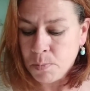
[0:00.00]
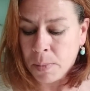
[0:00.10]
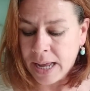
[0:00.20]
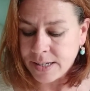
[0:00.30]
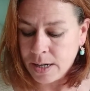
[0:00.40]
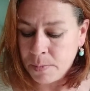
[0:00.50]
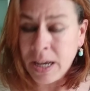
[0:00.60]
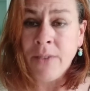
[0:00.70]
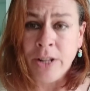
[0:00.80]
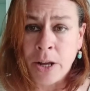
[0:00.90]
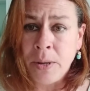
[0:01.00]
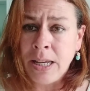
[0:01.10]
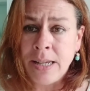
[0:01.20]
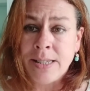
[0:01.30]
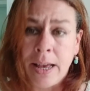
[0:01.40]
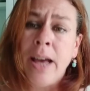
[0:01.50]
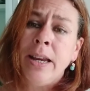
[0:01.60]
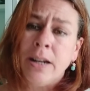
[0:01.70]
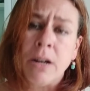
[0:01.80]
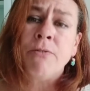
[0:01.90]
bless him, even though he is
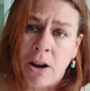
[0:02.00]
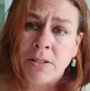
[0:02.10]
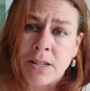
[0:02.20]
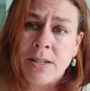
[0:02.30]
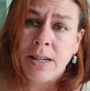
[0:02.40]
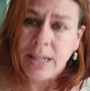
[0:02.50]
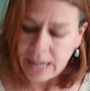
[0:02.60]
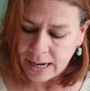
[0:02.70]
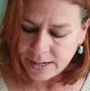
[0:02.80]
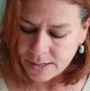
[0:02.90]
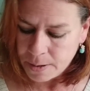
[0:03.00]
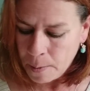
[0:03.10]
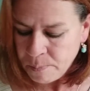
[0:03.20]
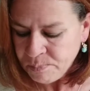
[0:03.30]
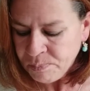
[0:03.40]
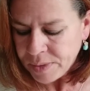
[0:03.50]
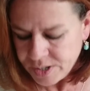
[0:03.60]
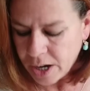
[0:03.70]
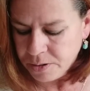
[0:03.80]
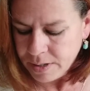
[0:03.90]
in advanced years.
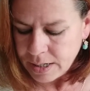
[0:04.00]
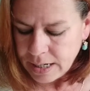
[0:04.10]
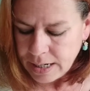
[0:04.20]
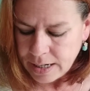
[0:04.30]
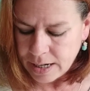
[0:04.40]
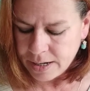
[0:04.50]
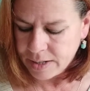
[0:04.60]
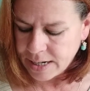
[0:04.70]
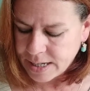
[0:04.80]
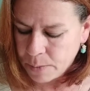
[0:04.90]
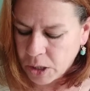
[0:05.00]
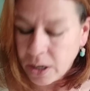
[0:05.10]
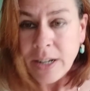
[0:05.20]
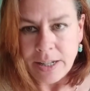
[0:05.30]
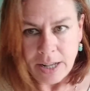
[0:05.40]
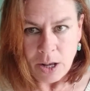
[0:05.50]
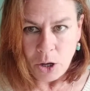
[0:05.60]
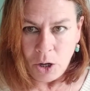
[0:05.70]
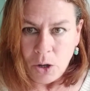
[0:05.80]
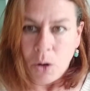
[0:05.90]
So that's that one.
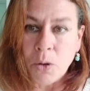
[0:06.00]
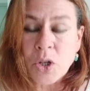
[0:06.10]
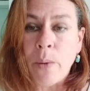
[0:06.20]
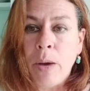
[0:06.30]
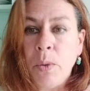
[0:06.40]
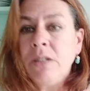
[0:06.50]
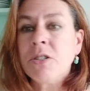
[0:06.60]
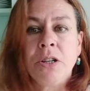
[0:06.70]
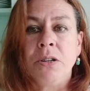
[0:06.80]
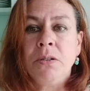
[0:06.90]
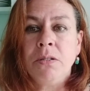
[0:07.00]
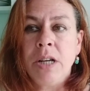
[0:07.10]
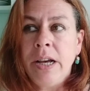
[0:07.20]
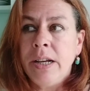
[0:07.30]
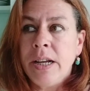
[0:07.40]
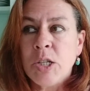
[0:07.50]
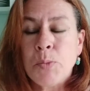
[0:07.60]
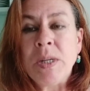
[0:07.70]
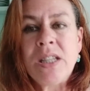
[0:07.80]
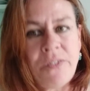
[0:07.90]
Also, I will do
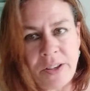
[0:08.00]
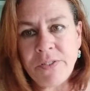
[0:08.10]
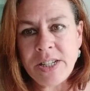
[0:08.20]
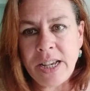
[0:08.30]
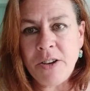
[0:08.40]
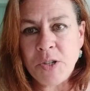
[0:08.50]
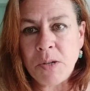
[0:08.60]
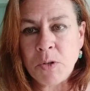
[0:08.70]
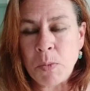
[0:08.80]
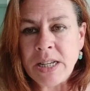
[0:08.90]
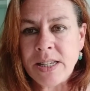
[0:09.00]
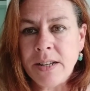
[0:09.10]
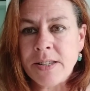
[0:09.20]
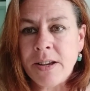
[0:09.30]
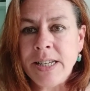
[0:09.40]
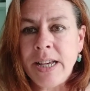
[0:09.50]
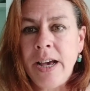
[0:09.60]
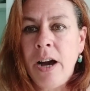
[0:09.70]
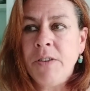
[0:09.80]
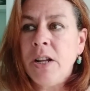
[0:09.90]
specific videos. It was my son's idea of